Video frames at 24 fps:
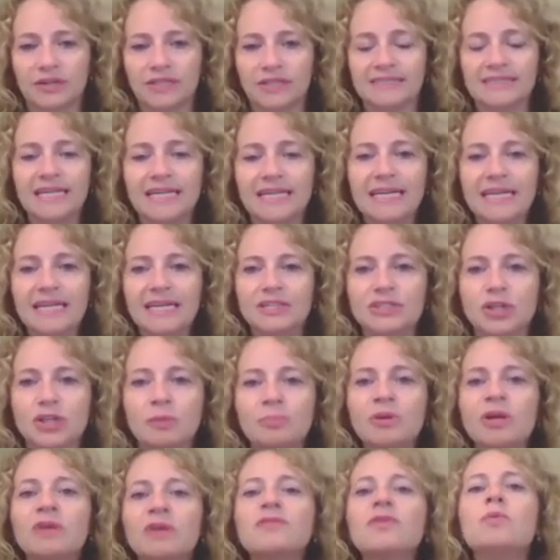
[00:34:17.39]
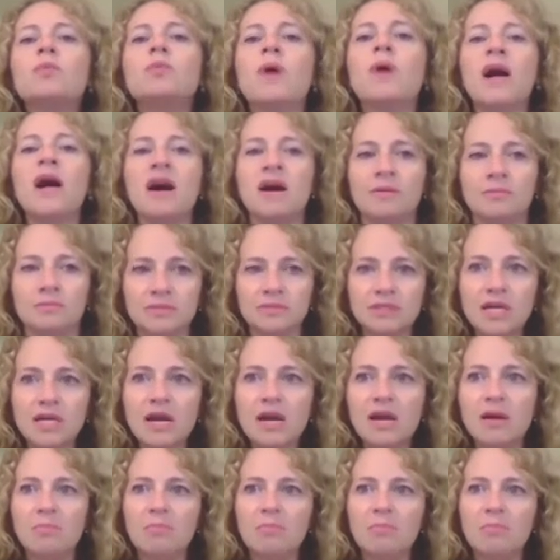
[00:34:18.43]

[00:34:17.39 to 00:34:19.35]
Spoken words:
It's don't be overwhelmed